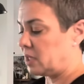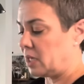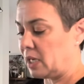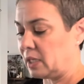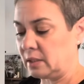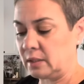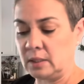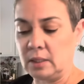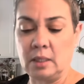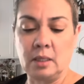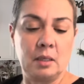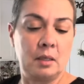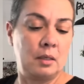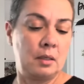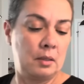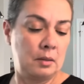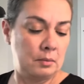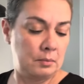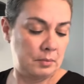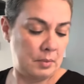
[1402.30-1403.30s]
got the
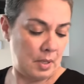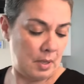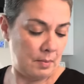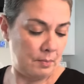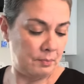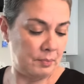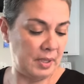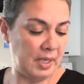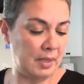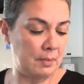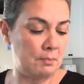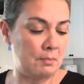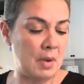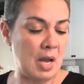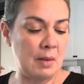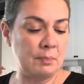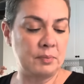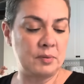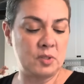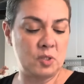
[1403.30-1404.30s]
um, Big
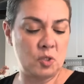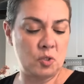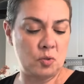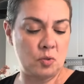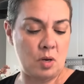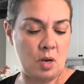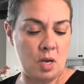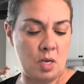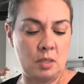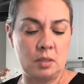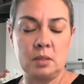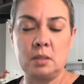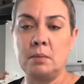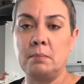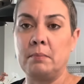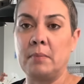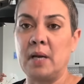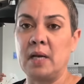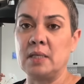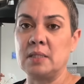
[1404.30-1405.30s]
Mopper Strong,
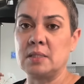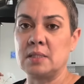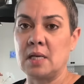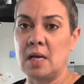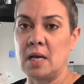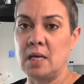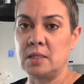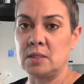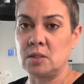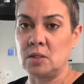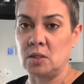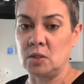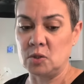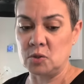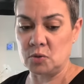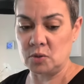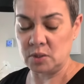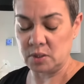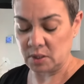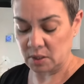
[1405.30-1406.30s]
my size
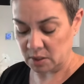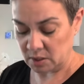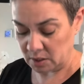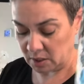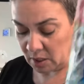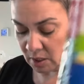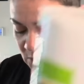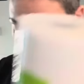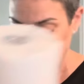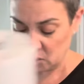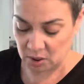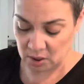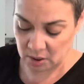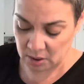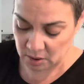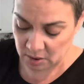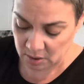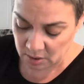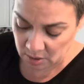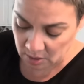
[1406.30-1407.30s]
168
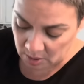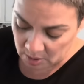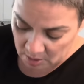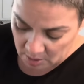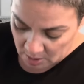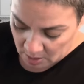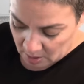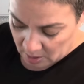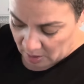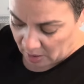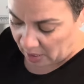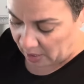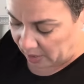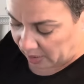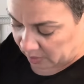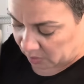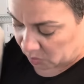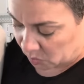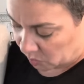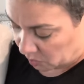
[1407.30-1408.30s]
sheets. I
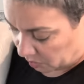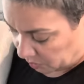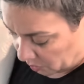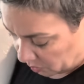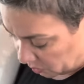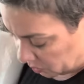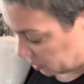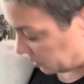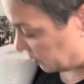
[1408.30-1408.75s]
got two of those